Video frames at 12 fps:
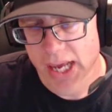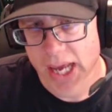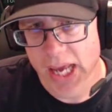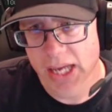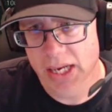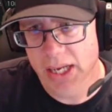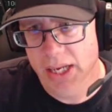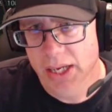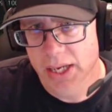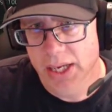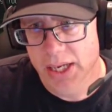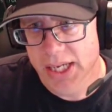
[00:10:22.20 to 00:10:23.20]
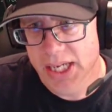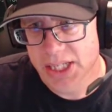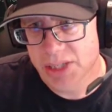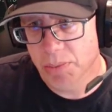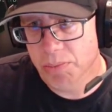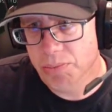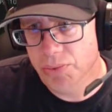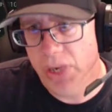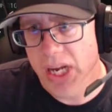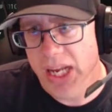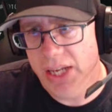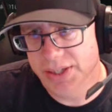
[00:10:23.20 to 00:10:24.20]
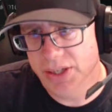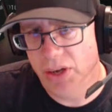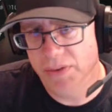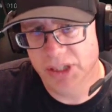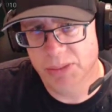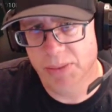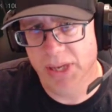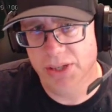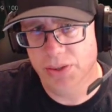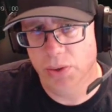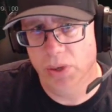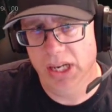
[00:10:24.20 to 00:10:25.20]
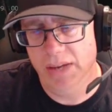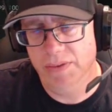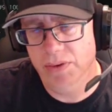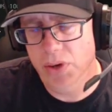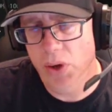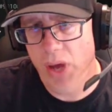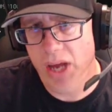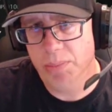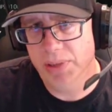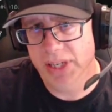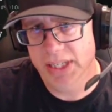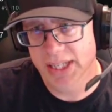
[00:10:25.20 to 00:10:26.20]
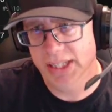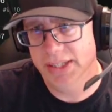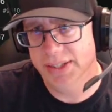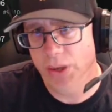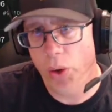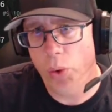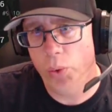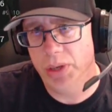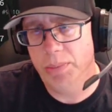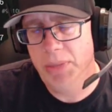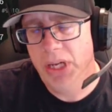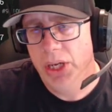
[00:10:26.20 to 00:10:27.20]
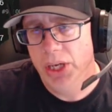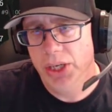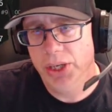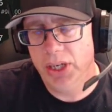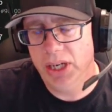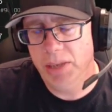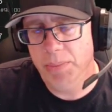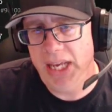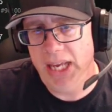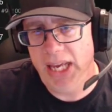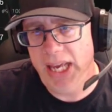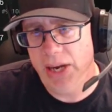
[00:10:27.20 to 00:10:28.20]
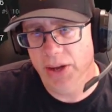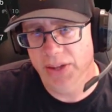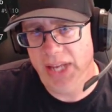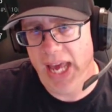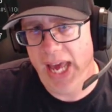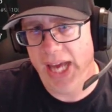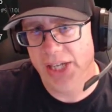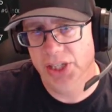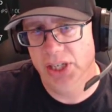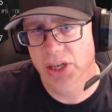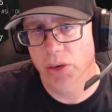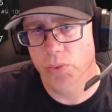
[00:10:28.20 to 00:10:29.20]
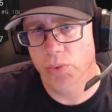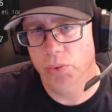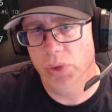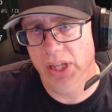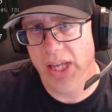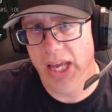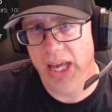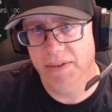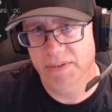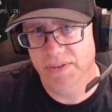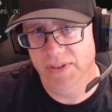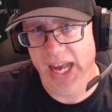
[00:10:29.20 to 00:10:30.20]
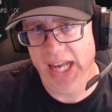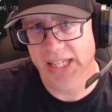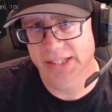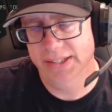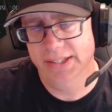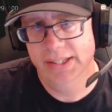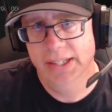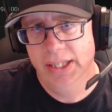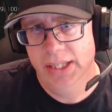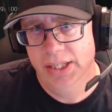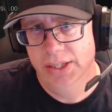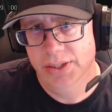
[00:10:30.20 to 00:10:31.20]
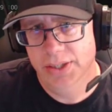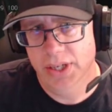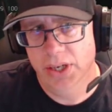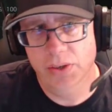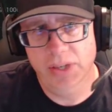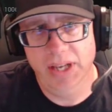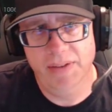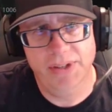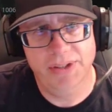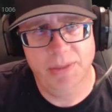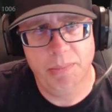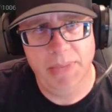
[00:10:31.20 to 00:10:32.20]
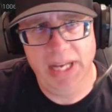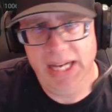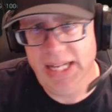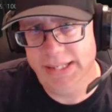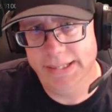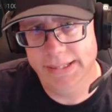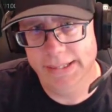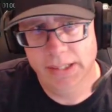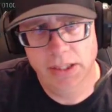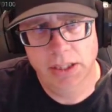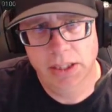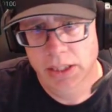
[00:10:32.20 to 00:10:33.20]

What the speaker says: And it's pretty self-explanatory. If you know how to play Texas Hold'em, you're going to be in on the action really fast. So give this a minute.